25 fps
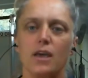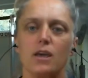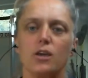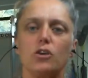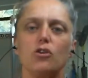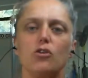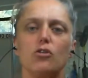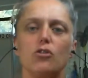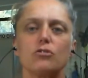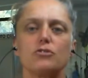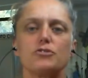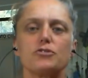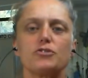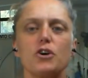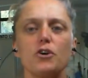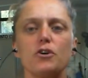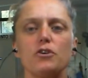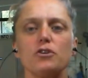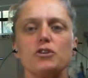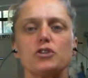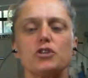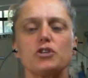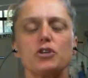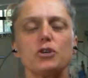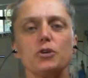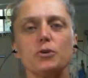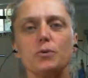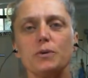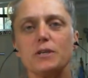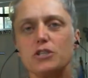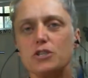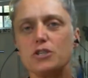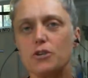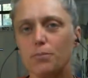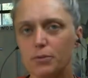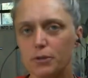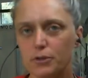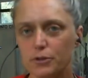Your zone 2
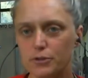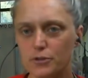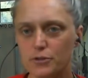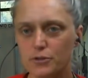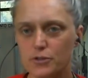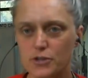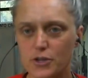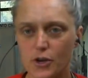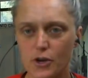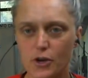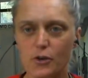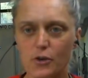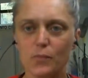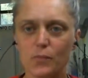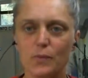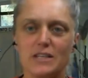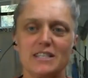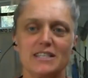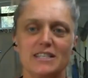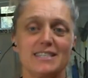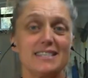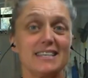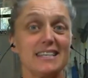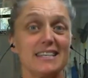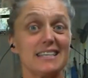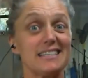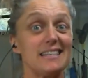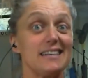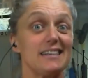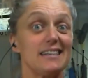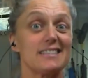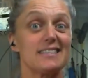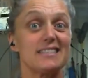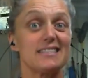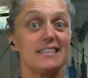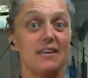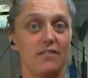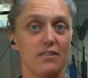is your blue zone, which is 60
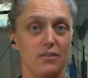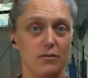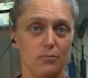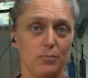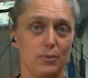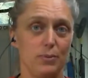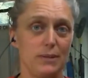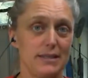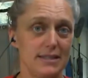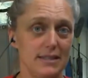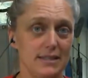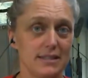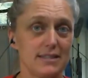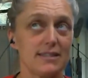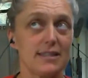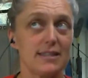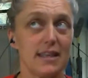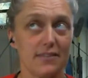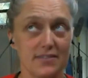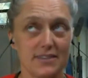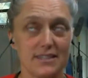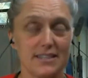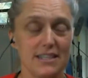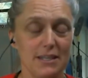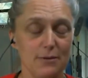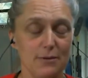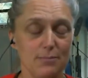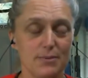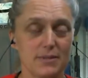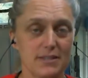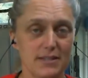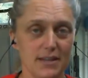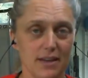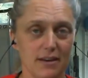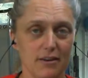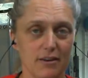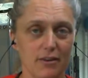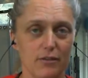to
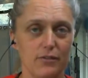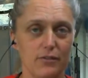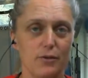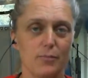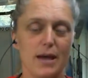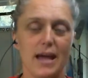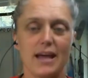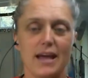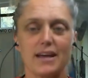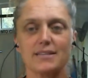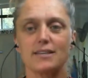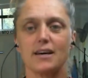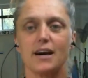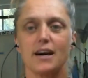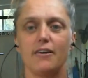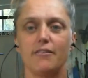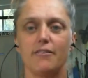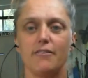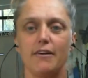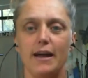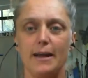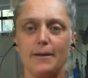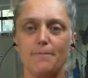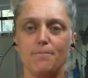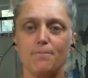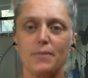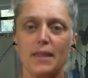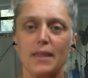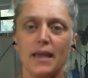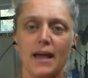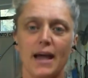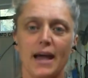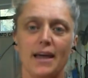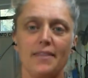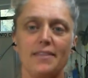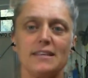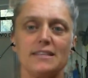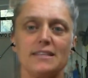70% of your max heart rate.
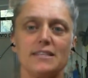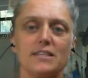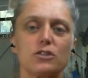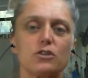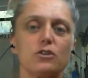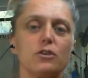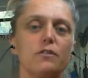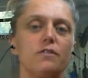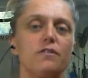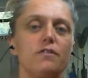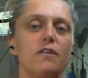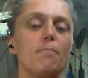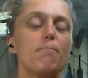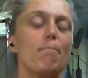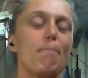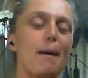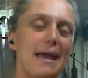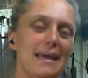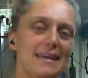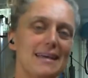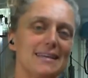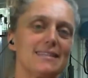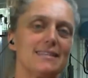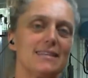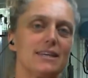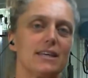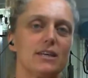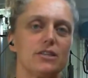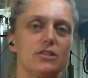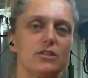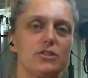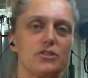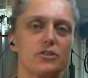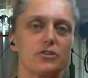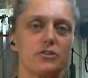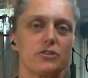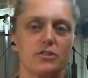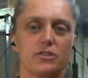And this is good for basic
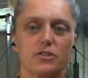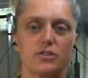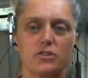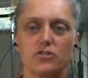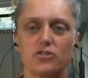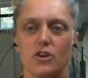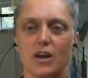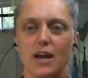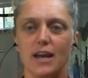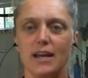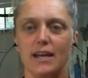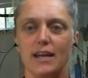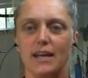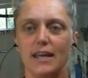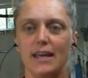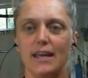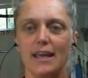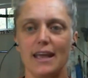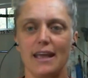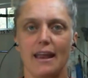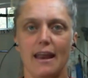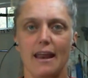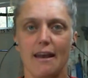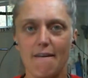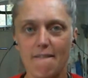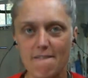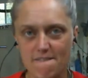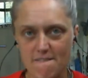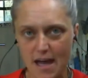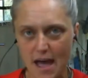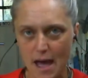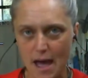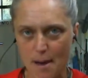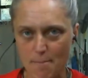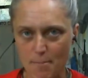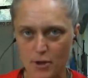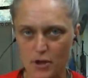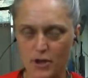endurance training and
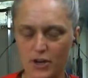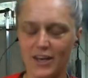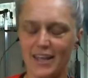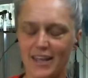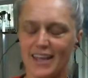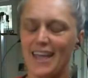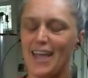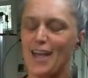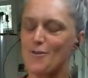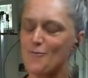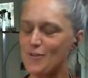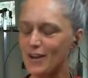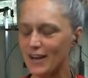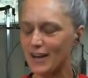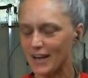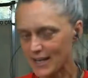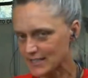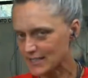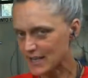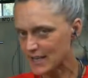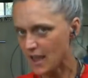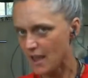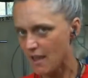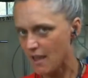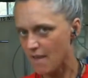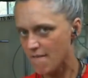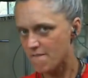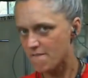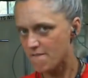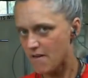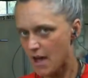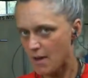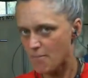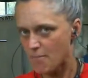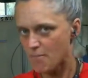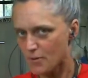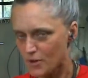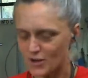fat burning. And when I say
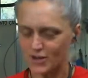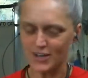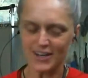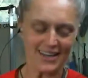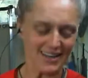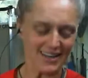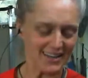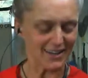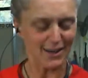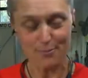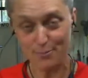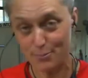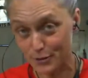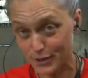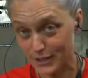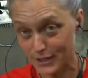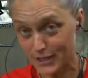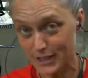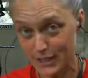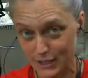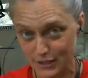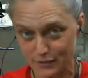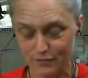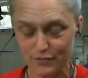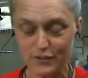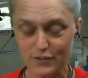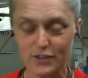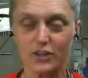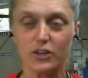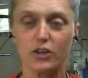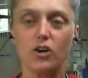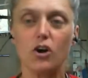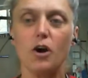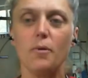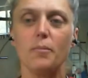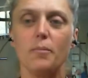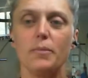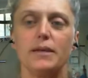fat burning, and I put it in
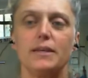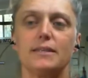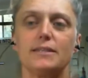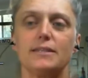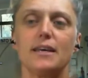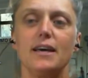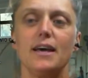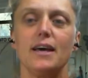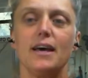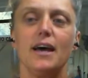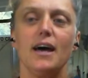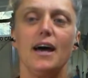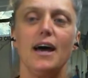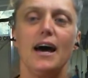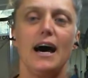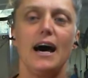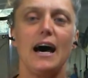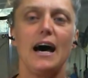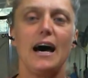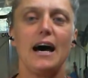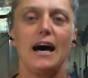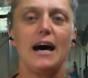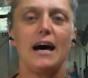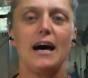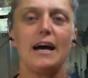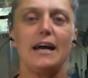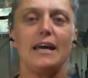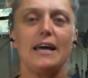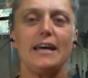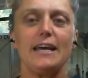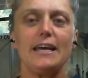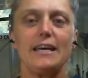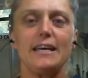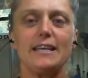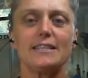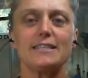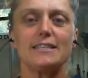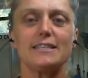inverted commas,
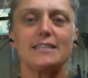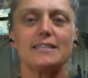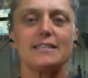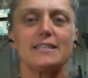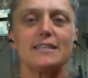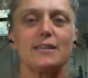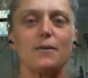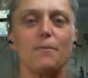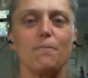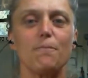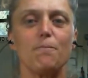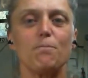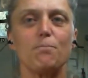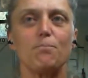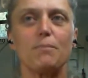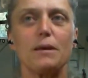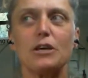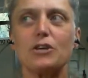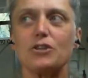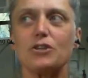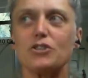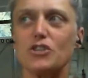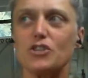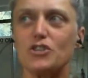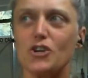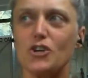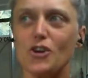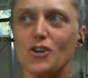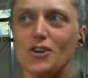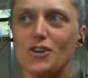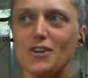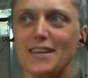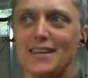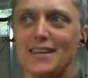it's because you don't